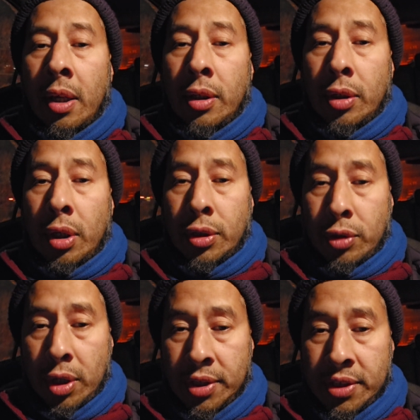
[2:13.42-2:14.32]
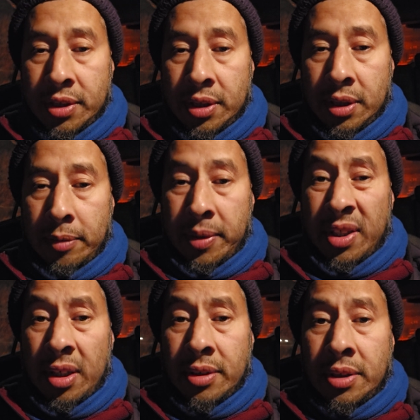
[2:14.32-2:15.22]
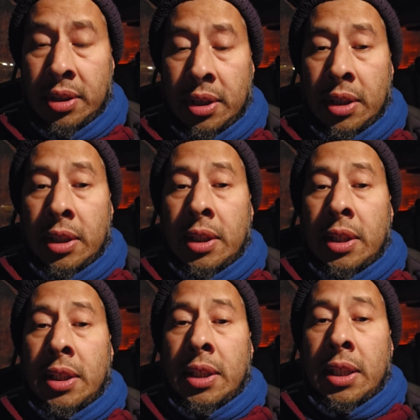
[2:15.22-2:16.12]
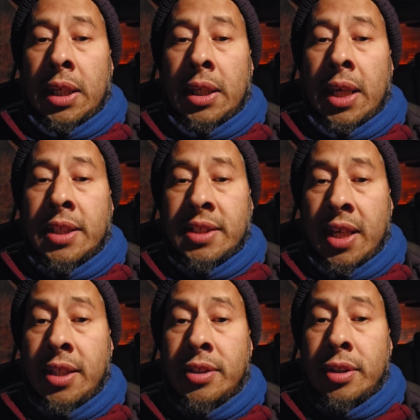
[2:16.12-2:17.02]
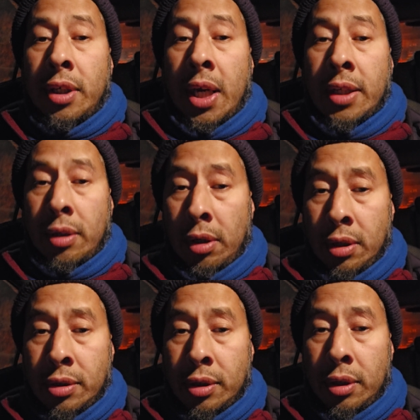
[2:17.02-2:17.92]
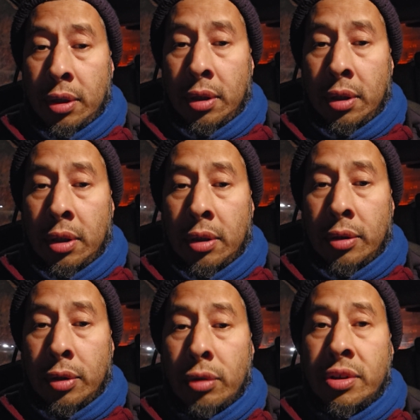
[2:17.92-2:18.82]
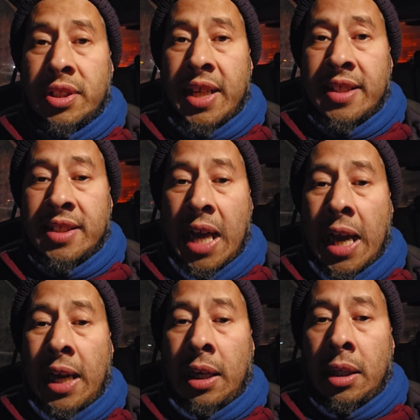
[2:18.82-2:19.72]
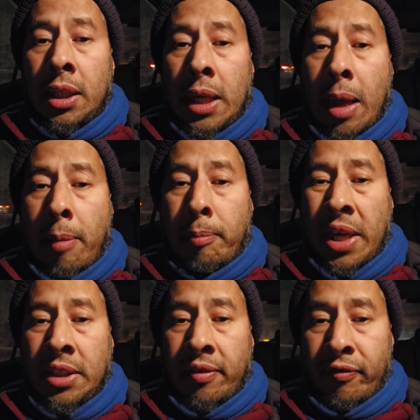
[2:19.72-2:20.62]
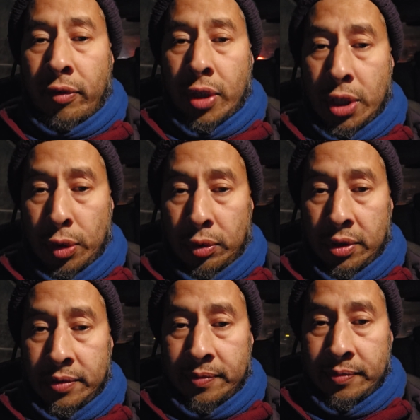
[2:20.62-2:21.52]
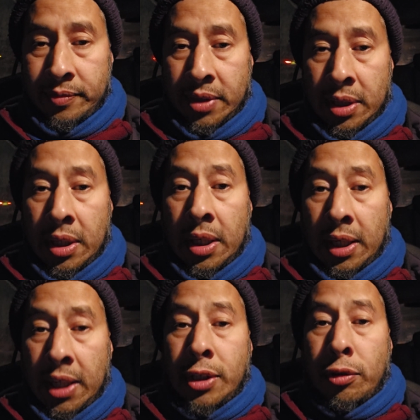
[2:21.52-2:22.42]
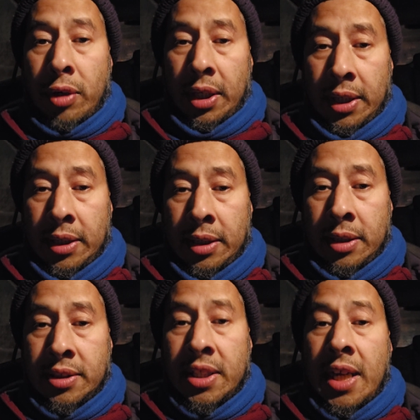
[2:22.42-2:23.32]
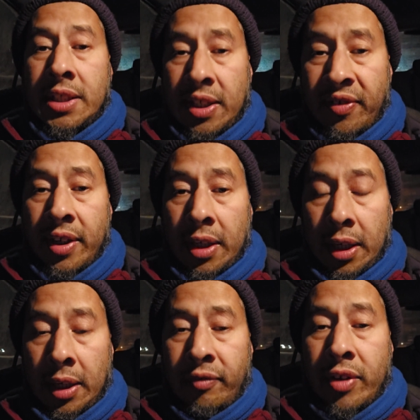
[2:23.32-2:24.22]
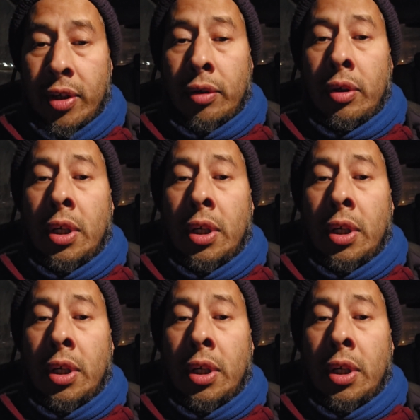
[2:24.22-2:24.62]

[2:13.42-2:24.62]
no drugs, because Allah says so, and also those things are bad for you. Literally, scientifically. If you